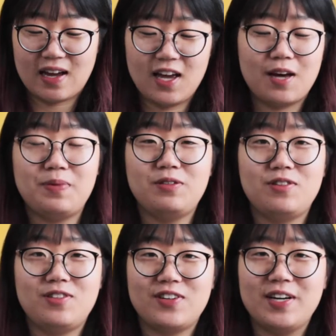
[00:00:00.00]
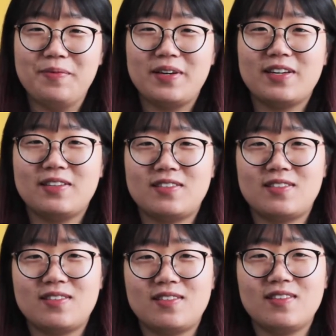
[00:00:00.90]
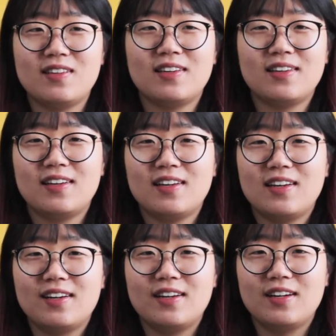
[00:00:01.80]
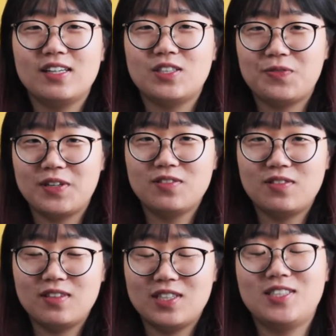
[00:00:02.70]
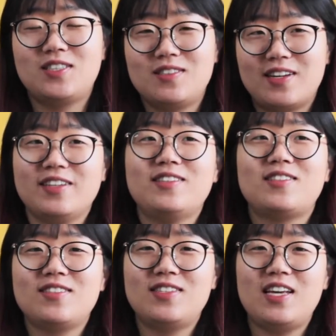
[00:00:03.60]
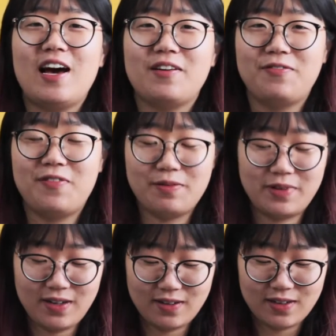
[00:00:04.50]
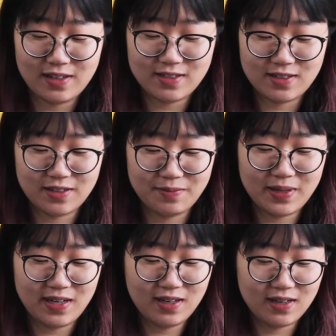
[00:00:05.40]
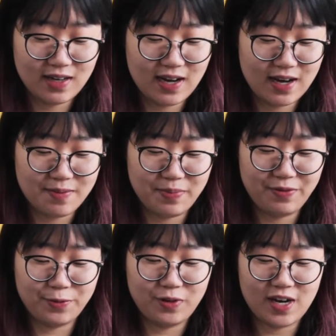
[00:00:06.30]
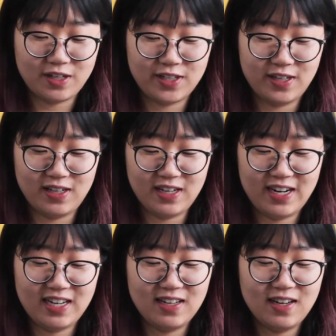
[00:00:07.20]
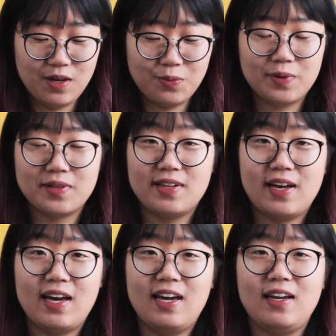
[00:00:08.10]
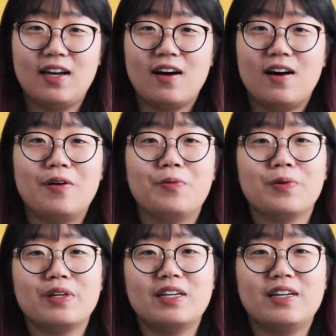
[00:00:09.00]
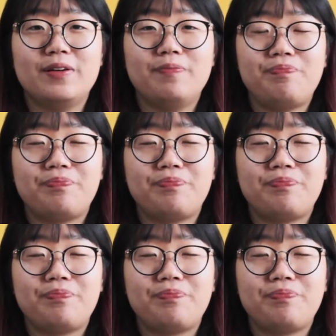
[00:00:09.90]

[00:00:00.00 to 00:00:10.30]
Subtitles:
happy to do it because it's fun. It's nice to see how the fabric is going to be. before you actually knit it. One day I want to